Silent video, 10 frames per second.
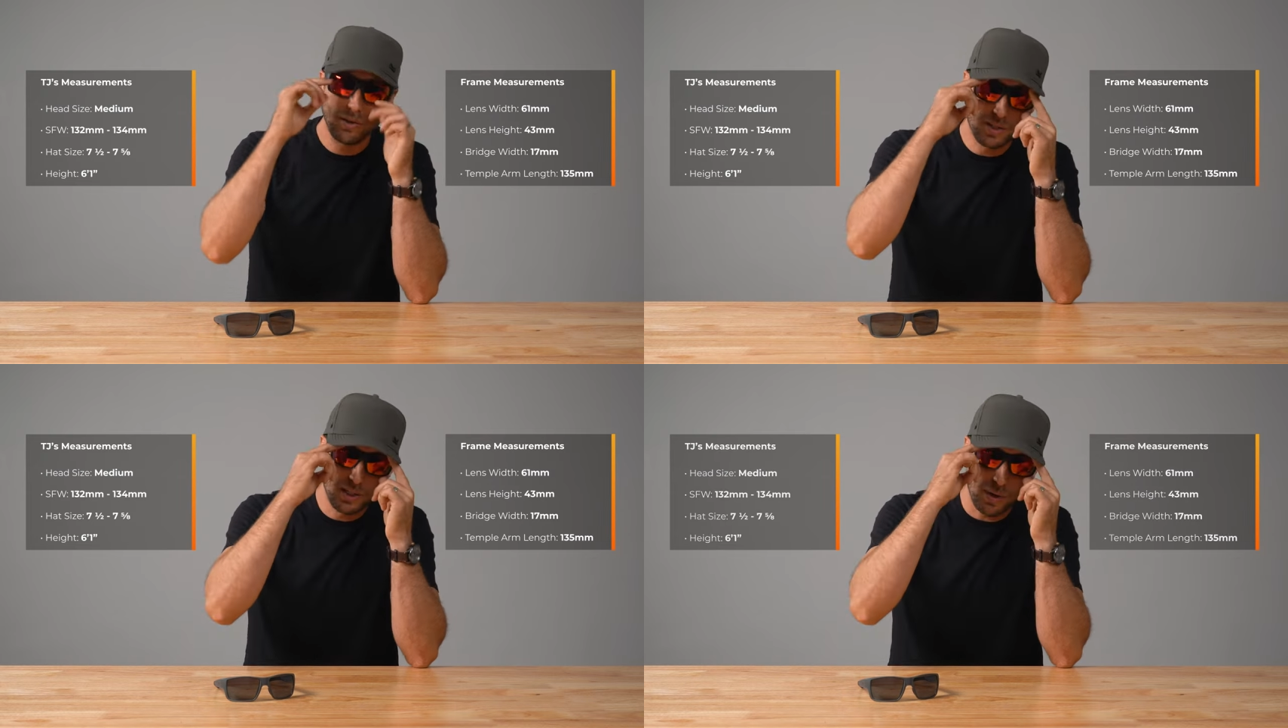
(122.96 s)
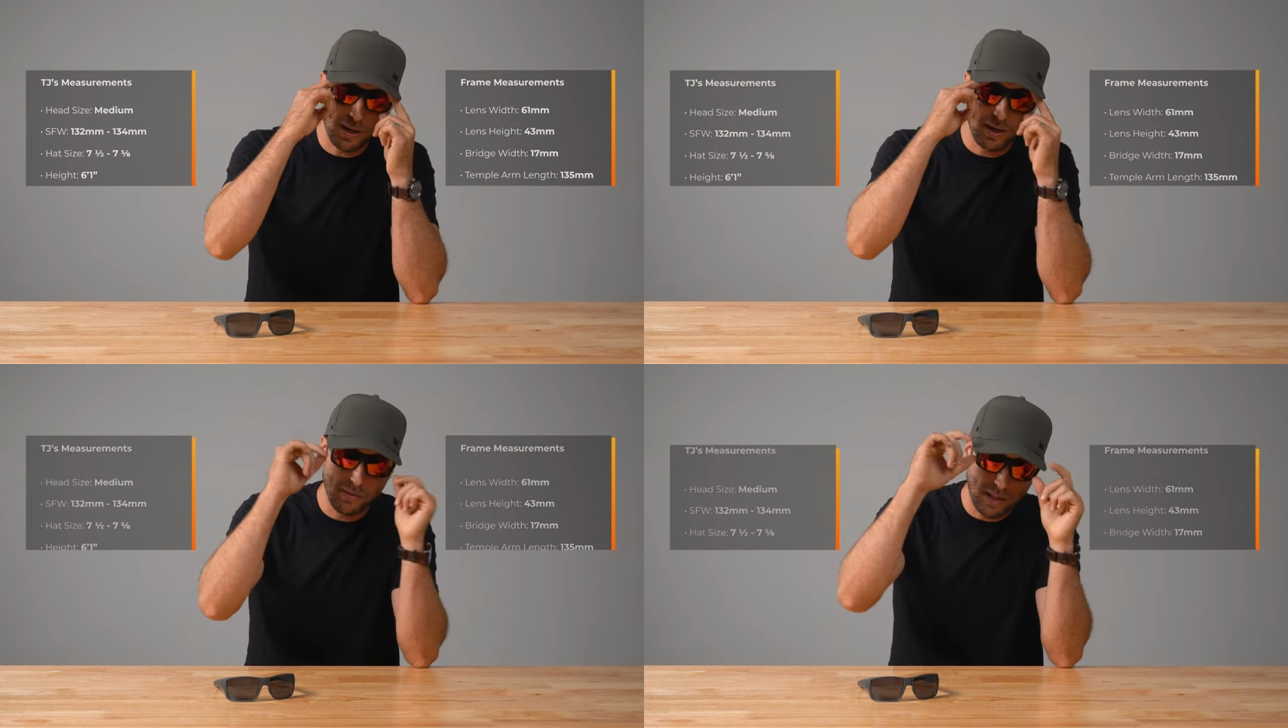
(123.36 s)
You can see right
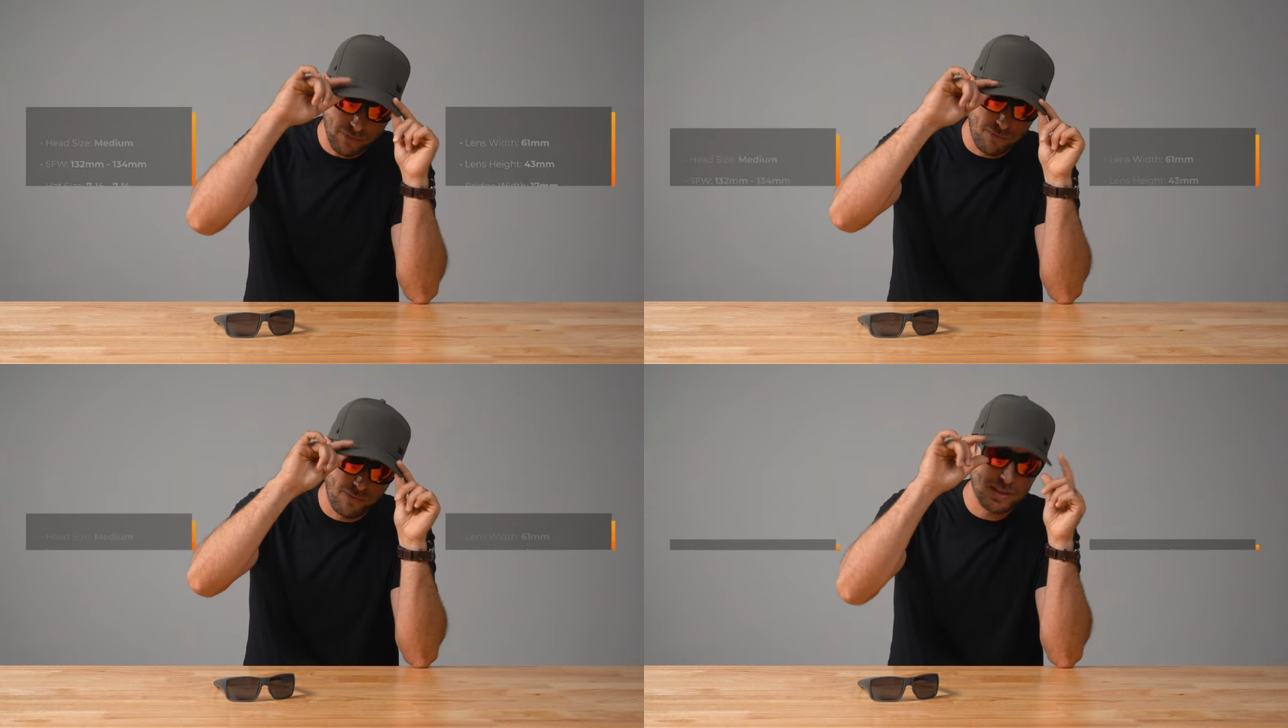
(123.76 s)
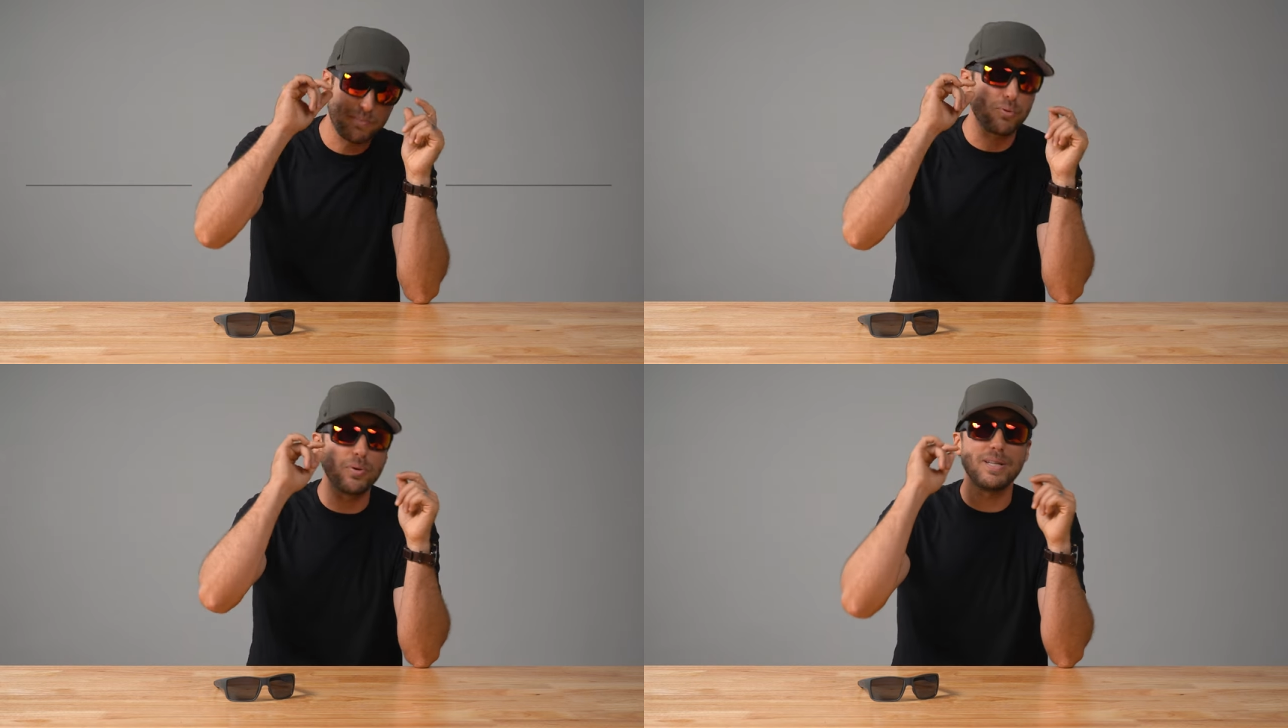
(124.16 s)
here that it fits
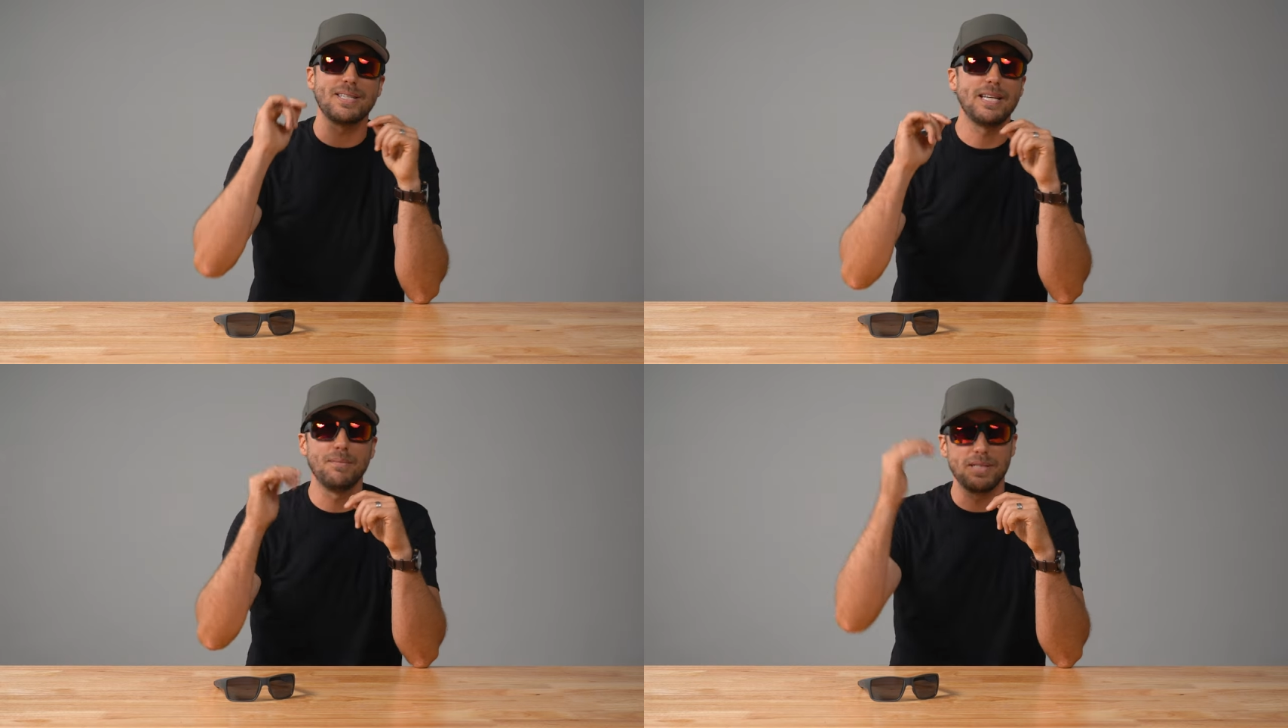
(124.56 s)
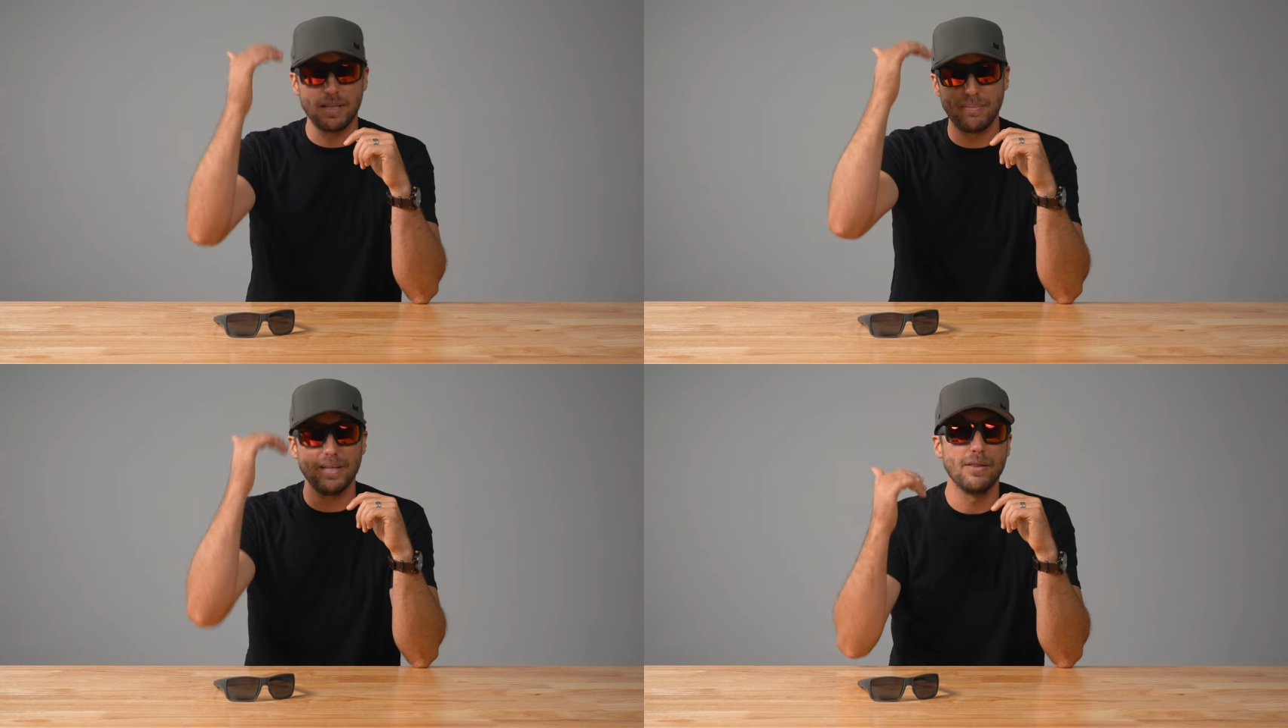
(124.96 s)
pretty
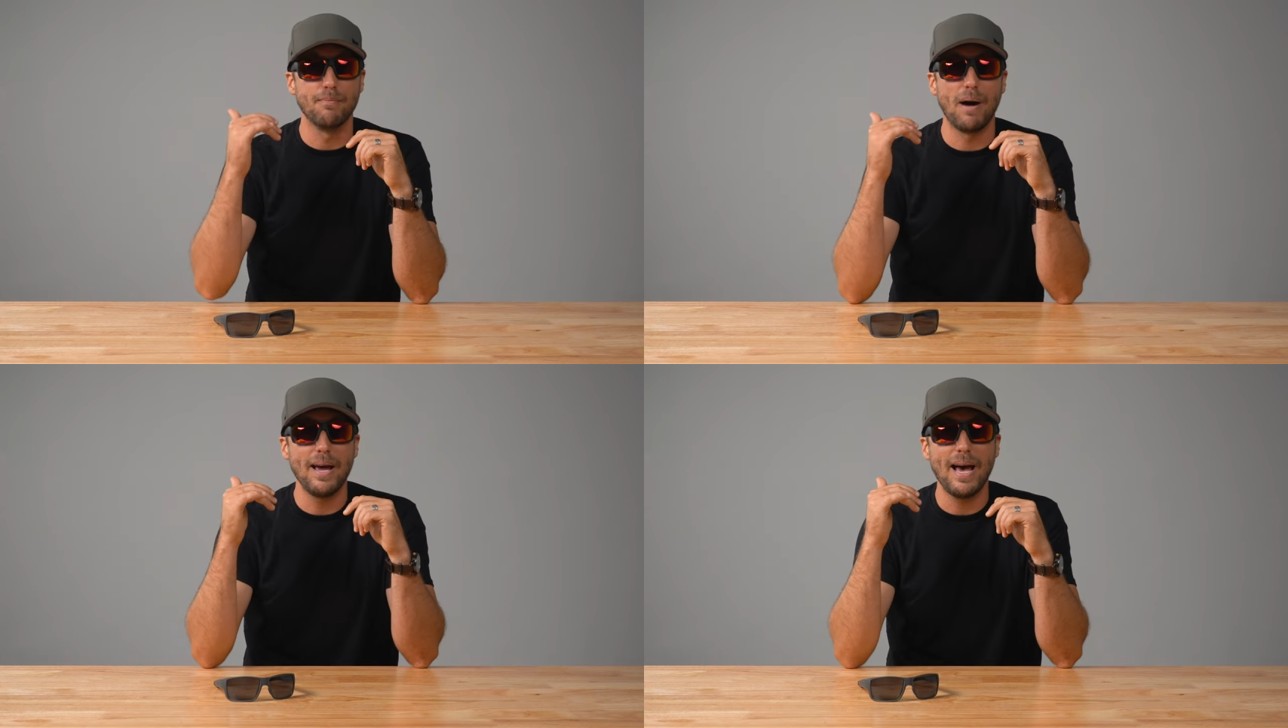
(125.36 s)
seamlessly beneath my